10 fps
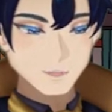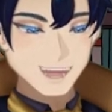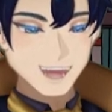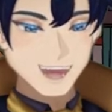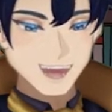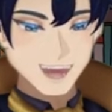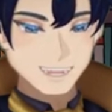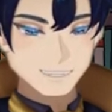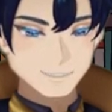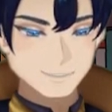big
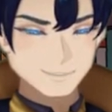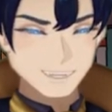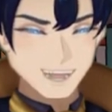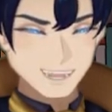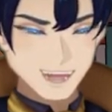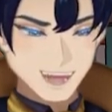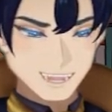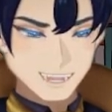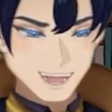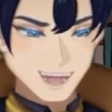eyes, fatigued
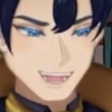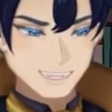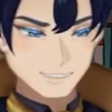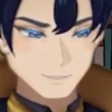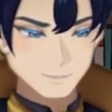eyes.